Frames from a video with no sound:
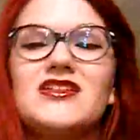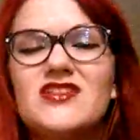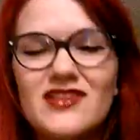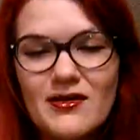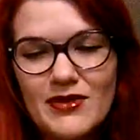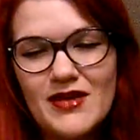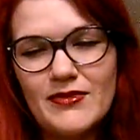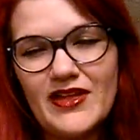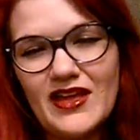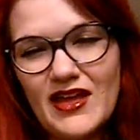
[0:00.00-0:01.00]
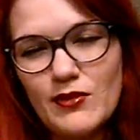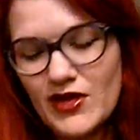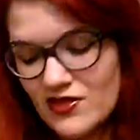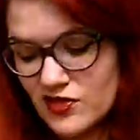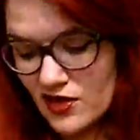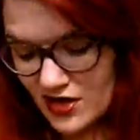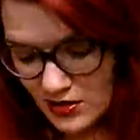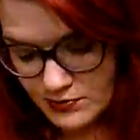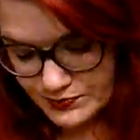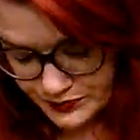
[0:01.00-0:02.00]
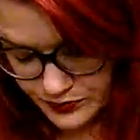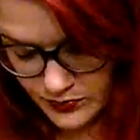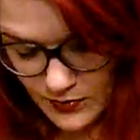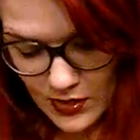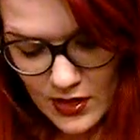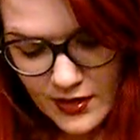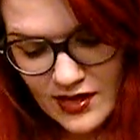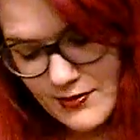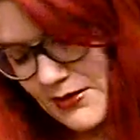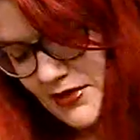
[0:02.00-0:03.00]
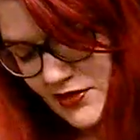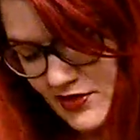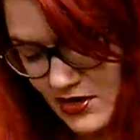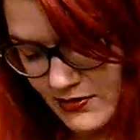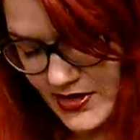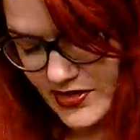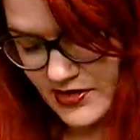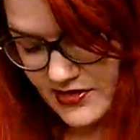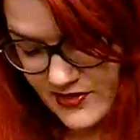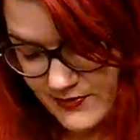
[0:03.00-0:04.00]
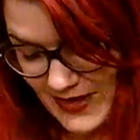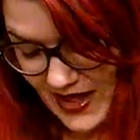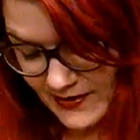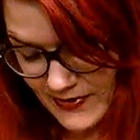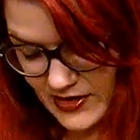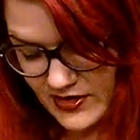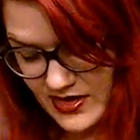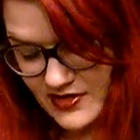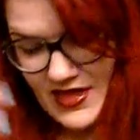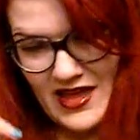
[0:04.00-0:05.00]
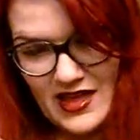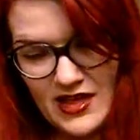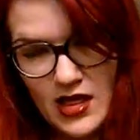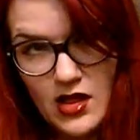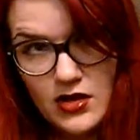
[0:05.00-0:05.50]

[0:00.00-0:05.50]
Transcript: just stop rambling and we'll get started. I'm going to start with, there is a